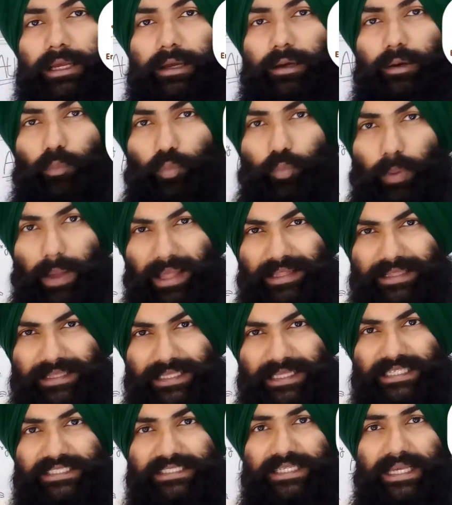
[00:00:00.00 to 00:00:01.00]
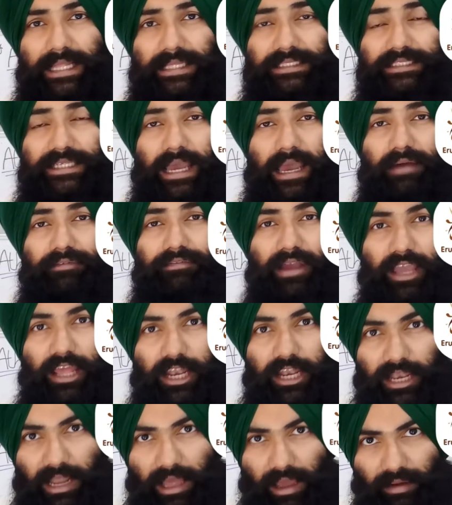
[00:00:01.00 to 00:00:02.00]
When these cells have
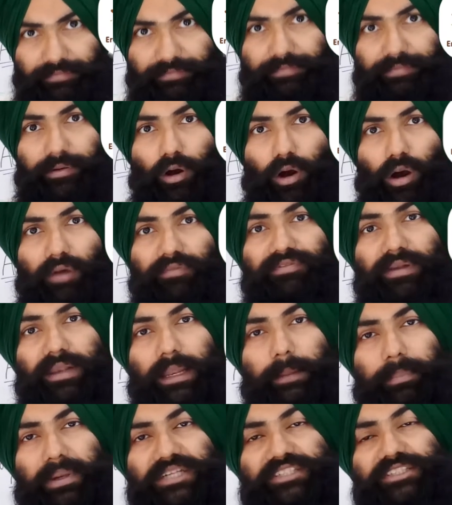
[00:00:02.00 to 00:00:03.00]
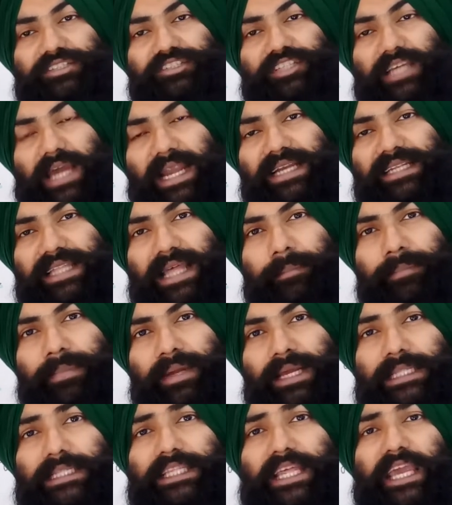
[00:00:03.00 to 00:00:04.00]
enough of lipids inside them,
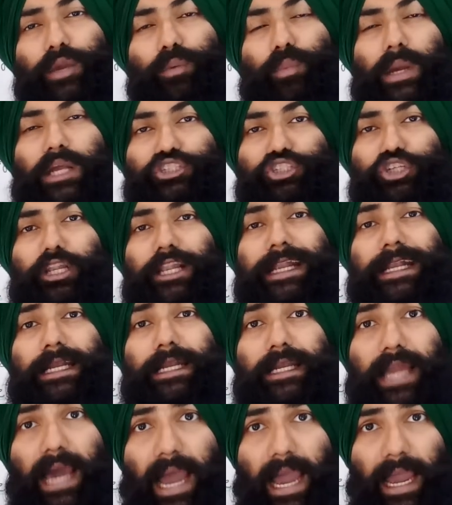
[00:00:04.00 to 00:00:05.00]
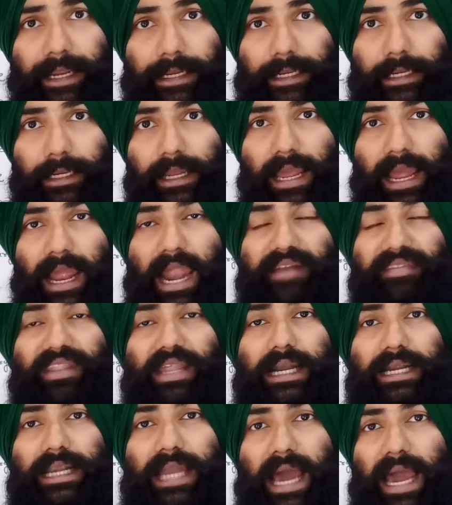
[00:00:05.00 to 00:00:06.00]
they eventually die, and
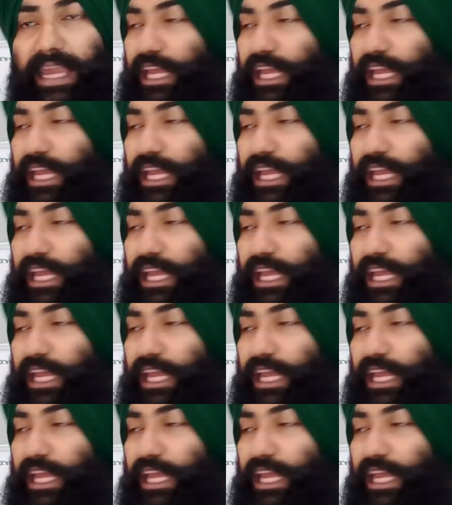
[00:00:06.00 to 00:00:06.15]
they die